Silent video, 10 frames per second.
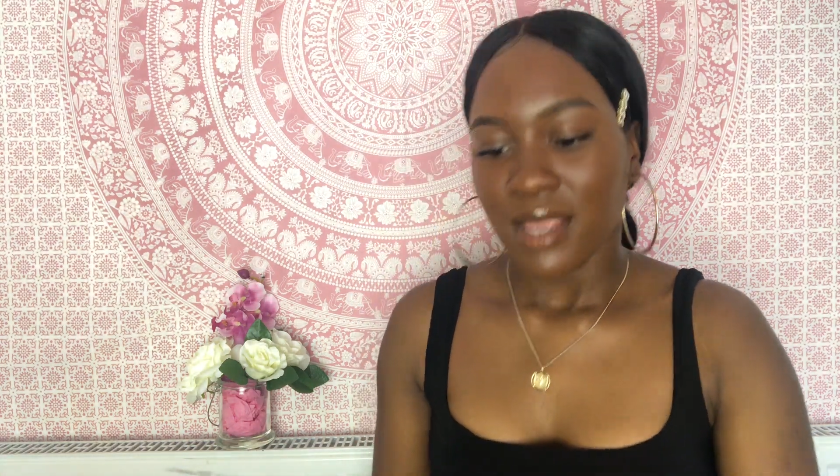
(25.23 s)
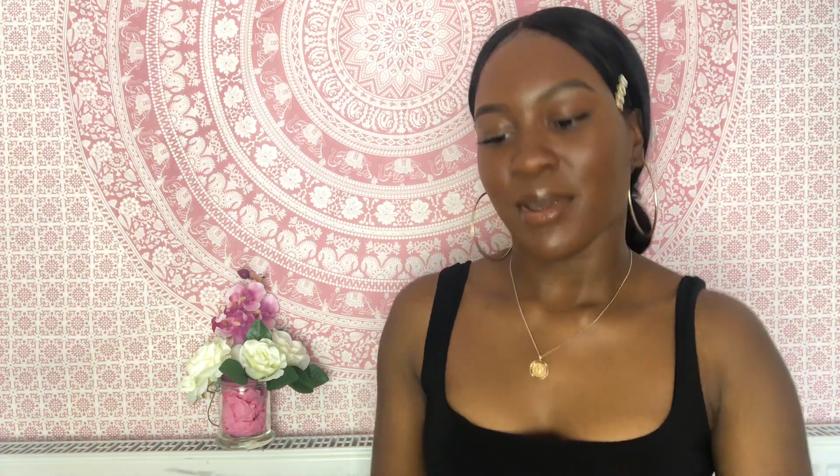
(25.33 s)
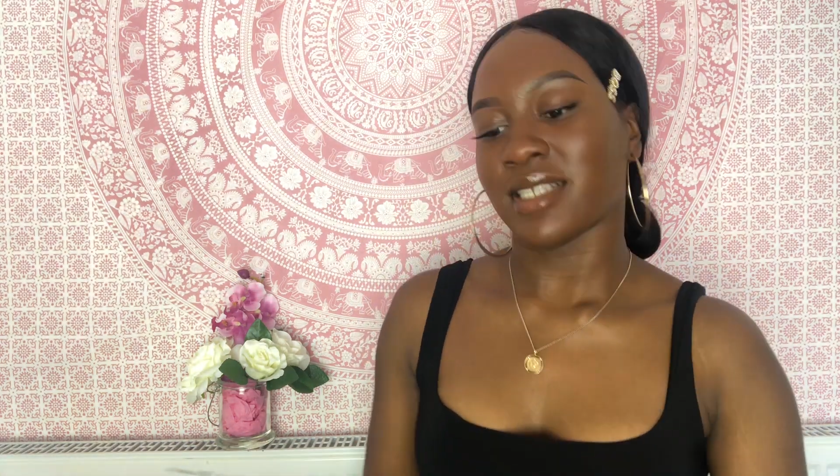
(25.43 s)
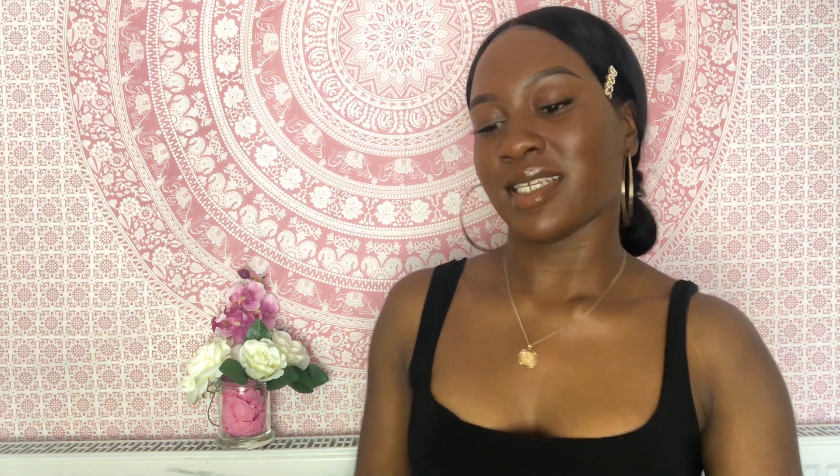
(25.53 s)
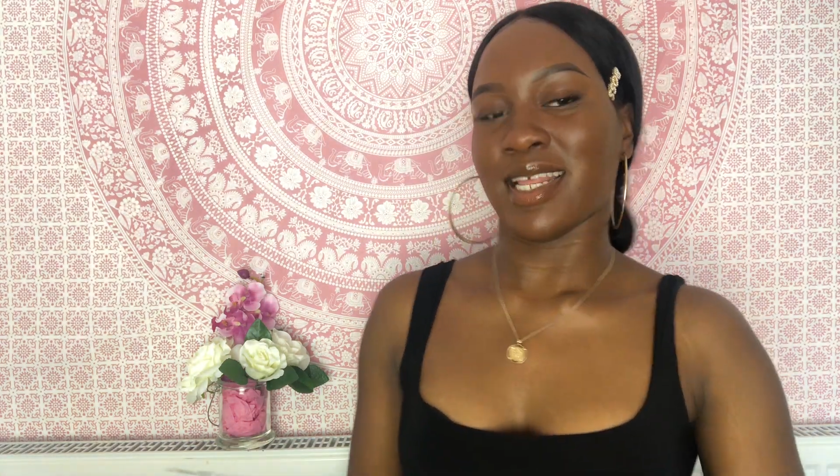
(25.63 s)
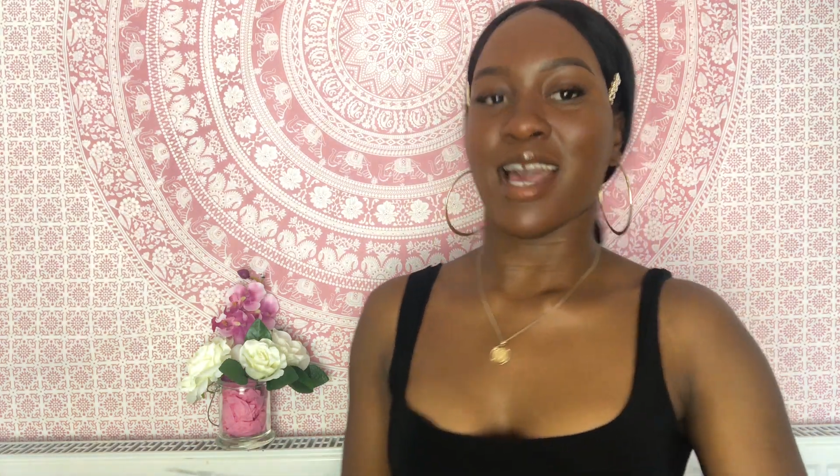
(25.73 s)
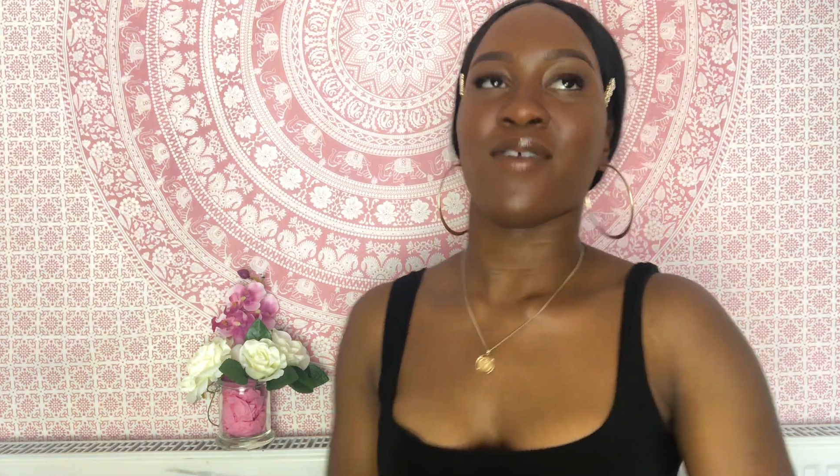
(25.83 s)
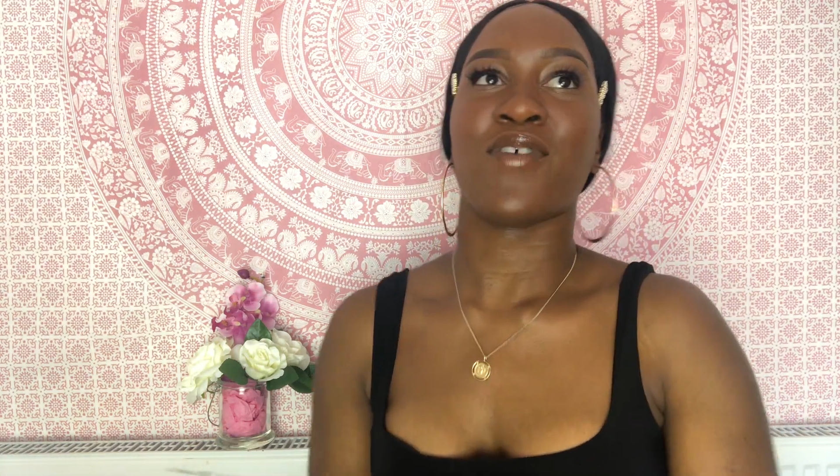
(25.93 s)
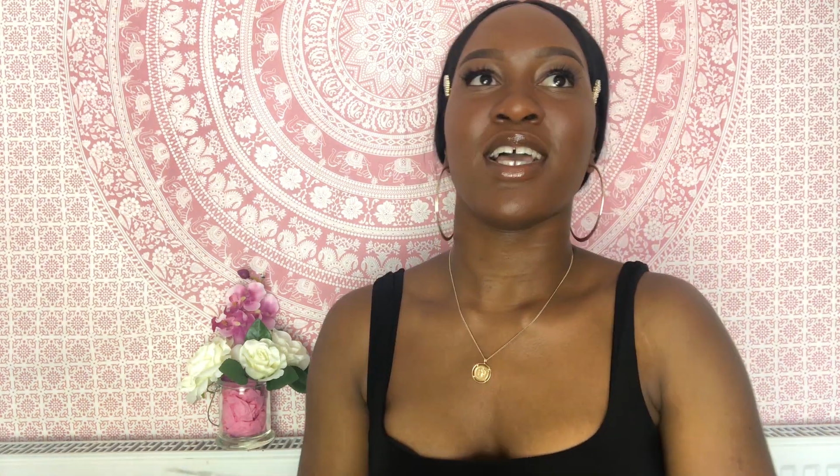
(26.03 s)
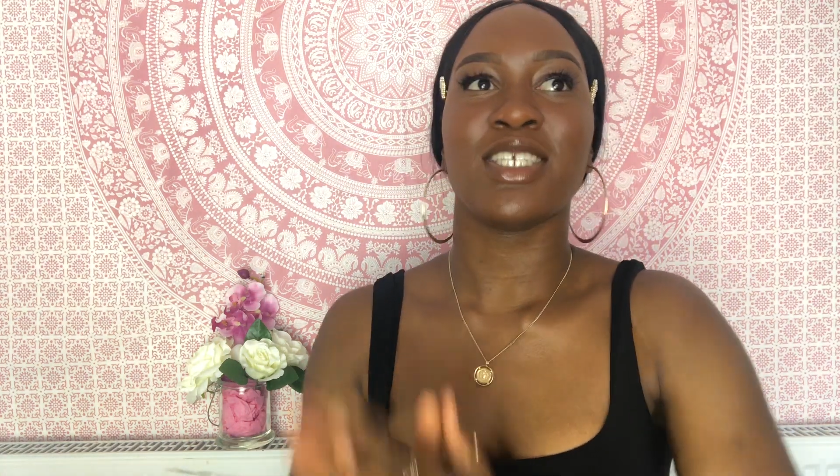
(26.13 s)
Basically, how
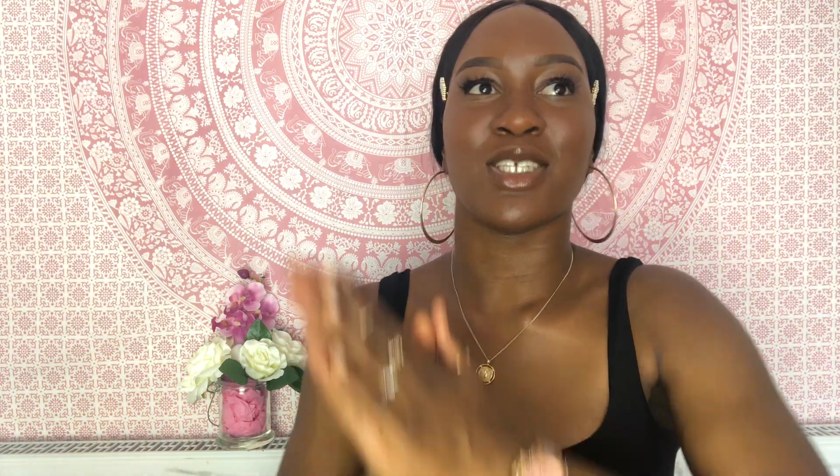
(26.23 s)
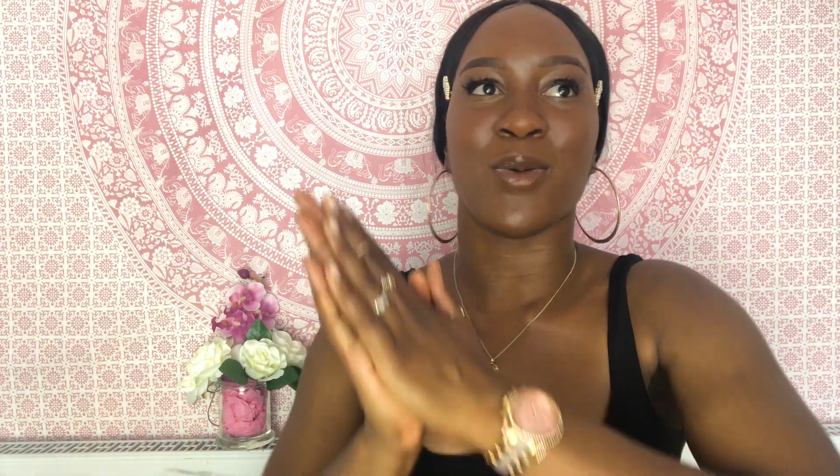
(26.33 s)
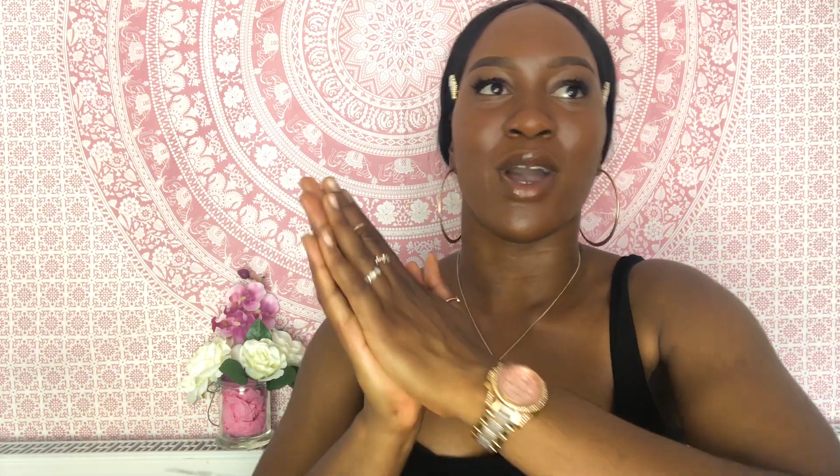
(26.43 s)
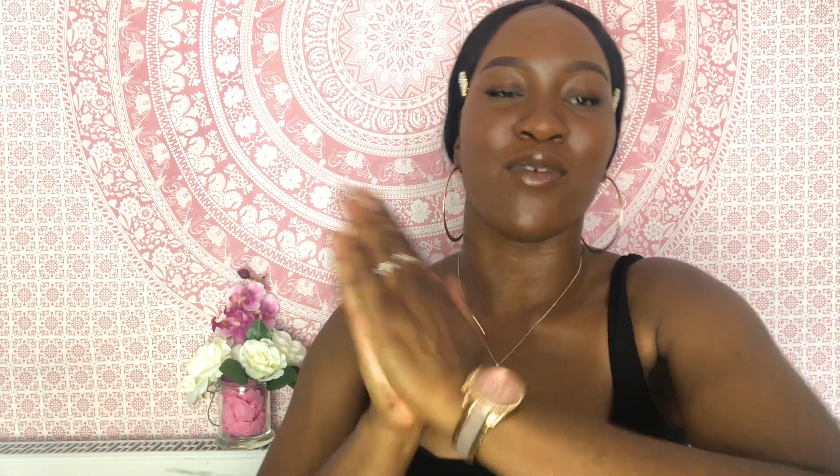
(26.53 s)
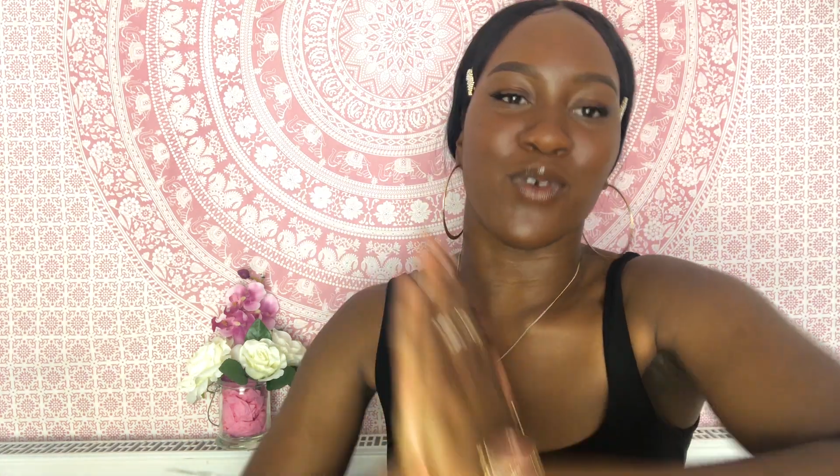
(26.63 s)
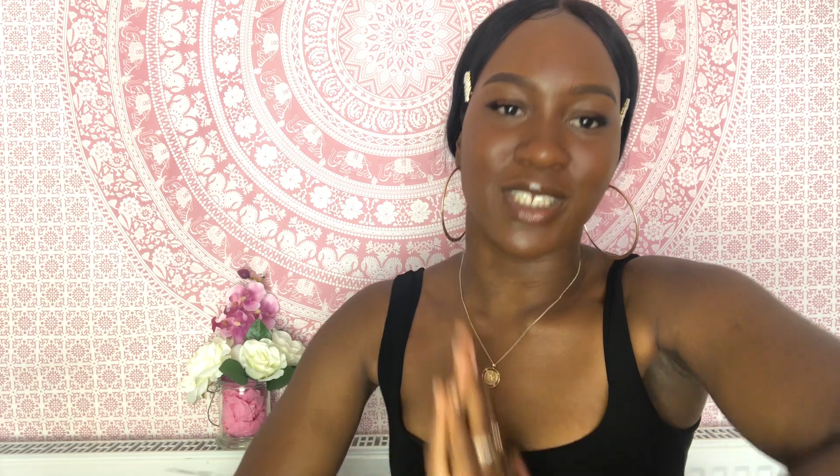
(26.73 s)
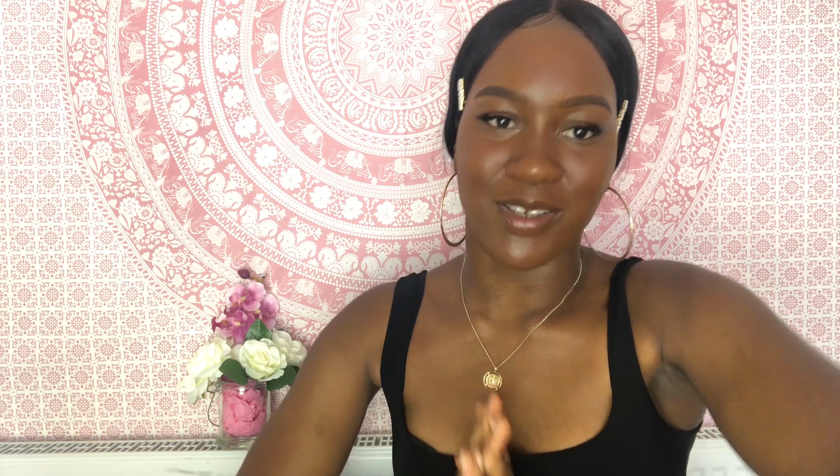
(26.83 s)
first year worked for